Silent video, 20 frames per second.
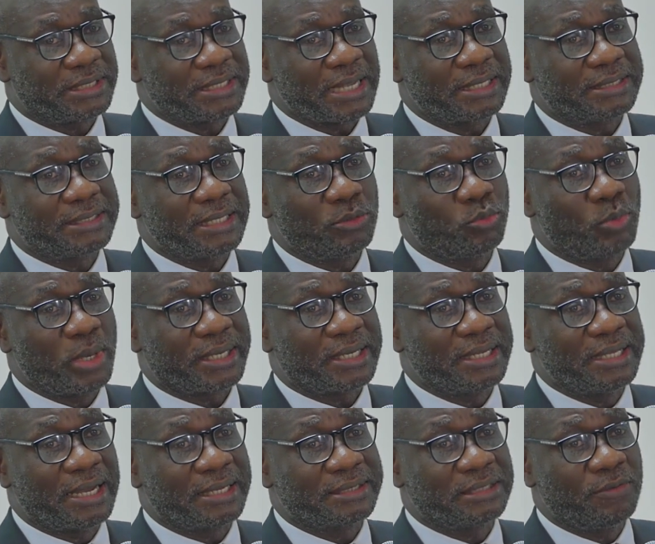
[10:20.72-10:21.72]
started
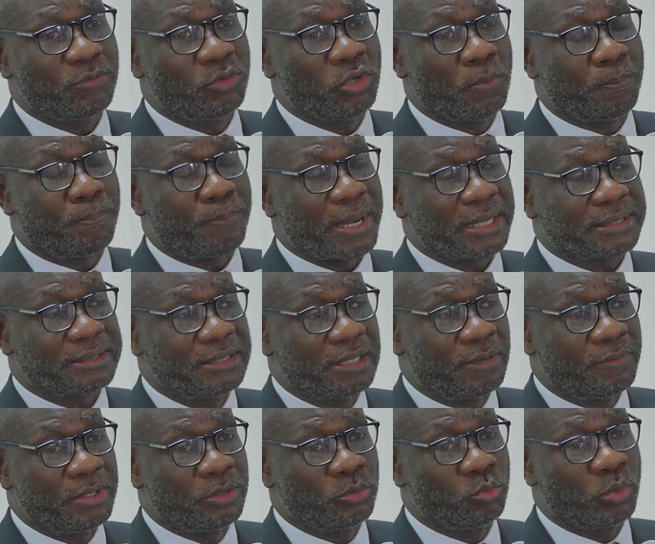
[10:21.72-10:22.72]
working actively on
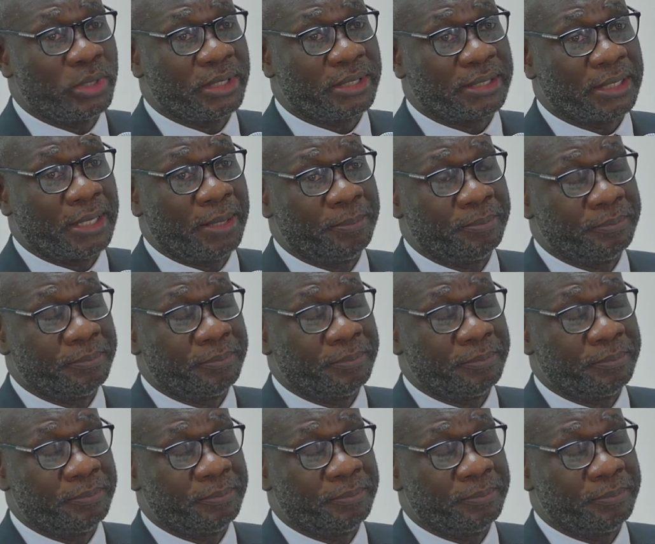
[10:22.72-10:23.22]
partnering with